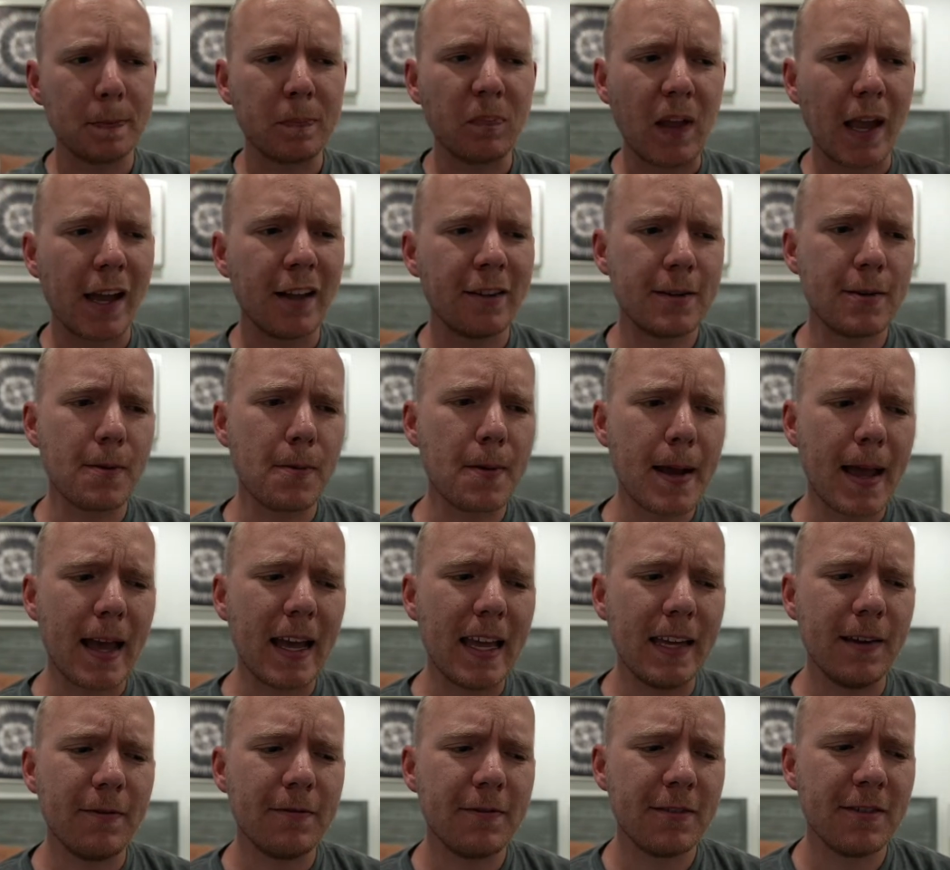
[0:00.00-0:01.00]
It's
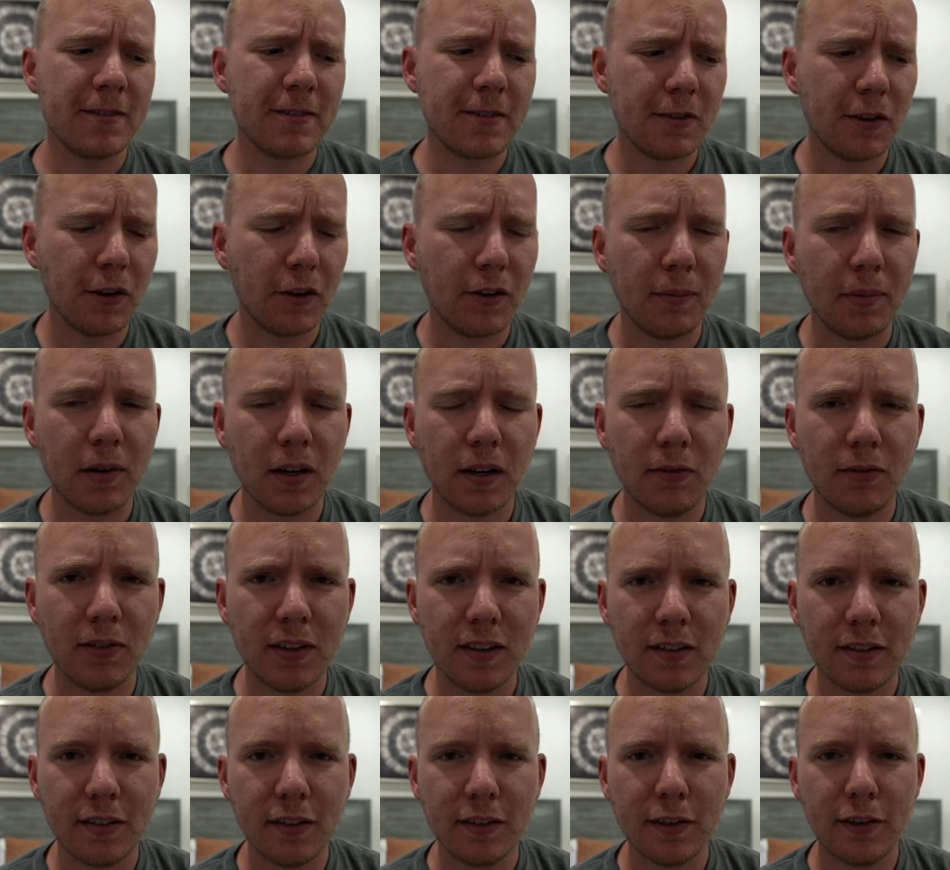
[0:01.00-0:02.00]
okay if there's a little bit of
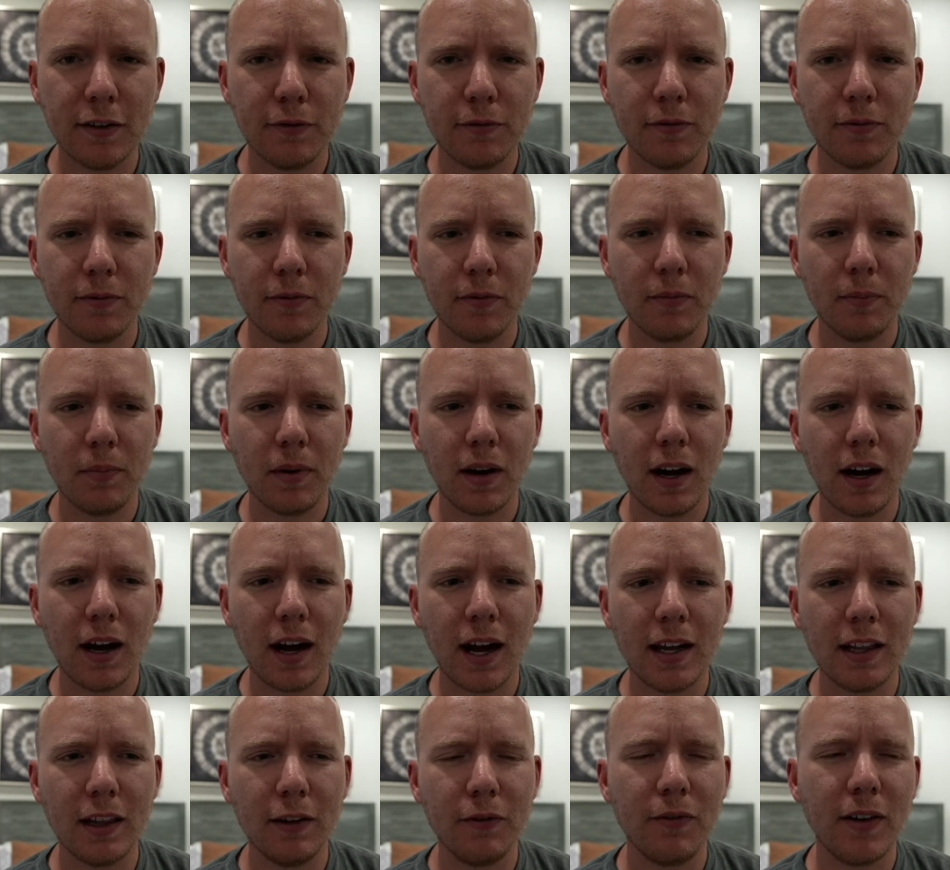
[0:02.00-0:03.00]
incentive
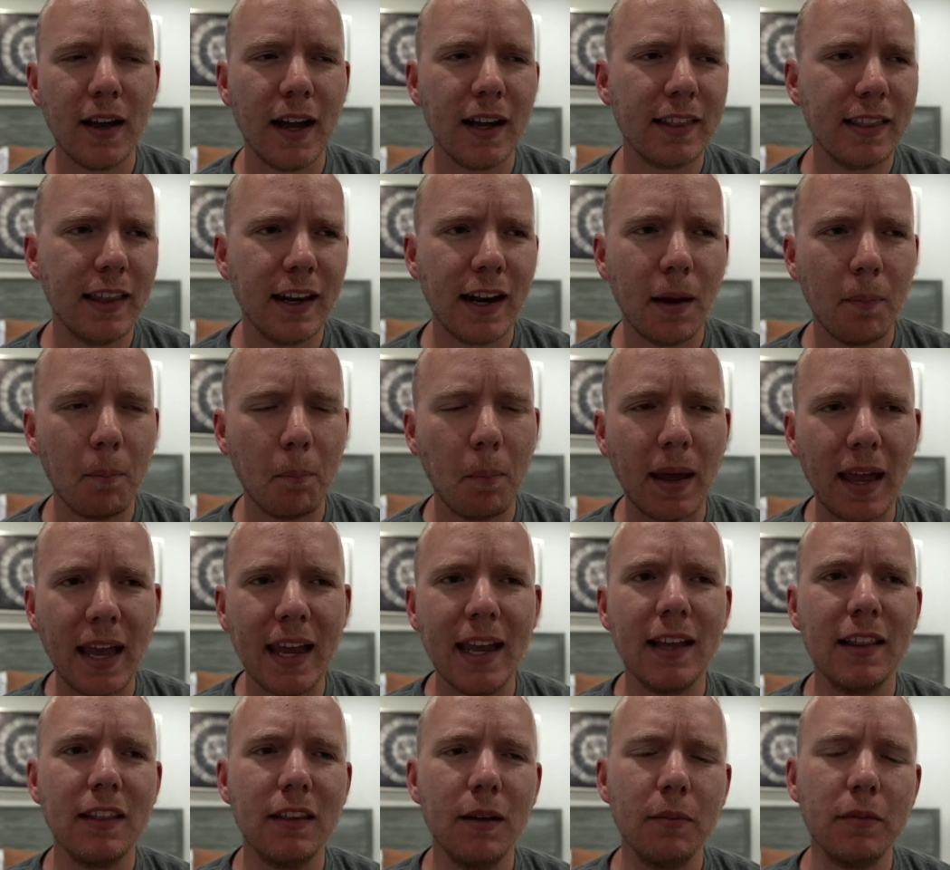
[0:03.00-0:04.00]
behind the fact that I'm
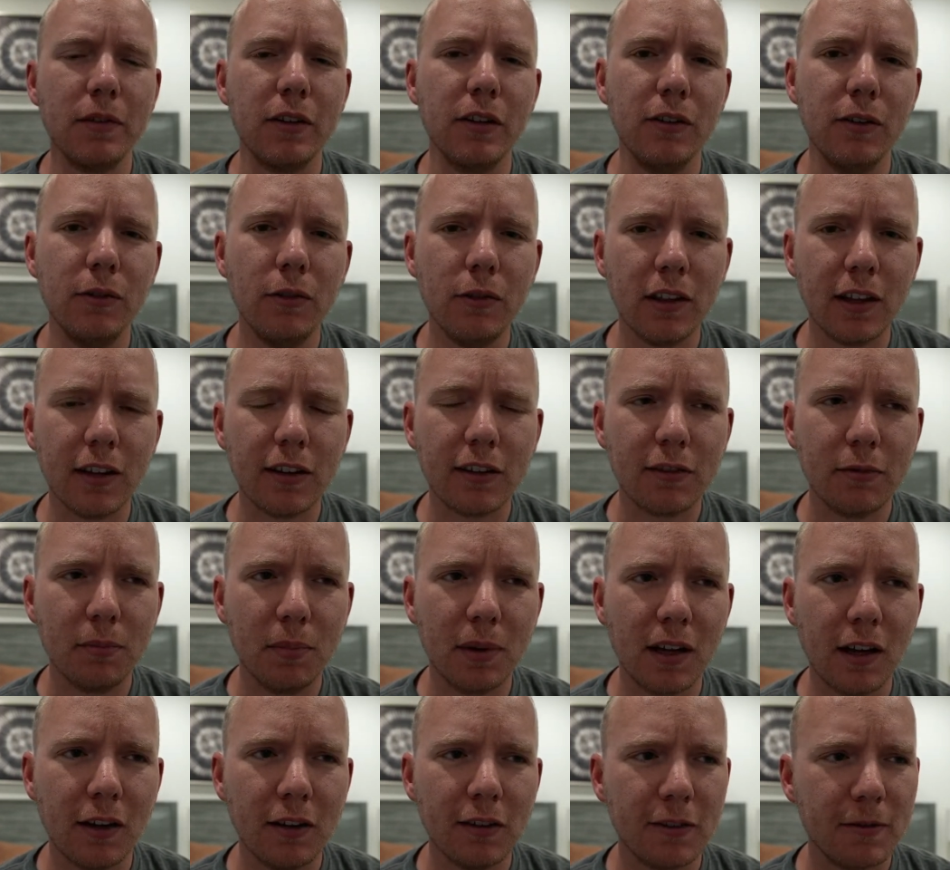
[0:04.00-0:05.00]
paying them to do this,
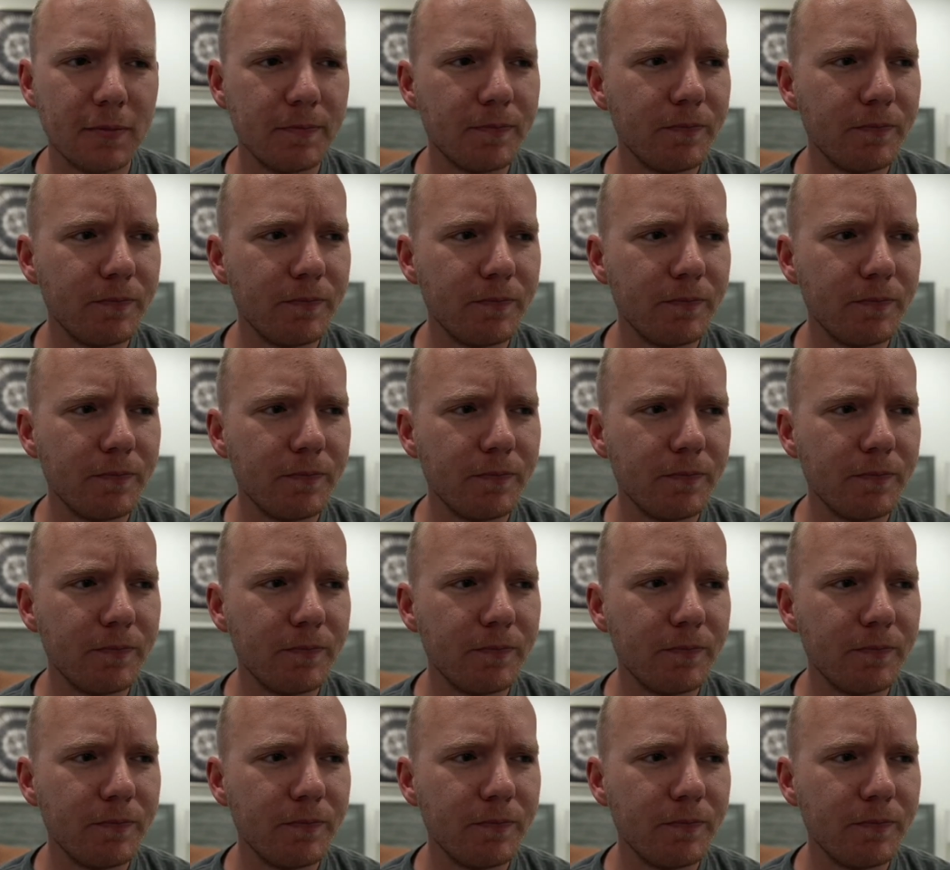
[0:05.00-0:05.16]
because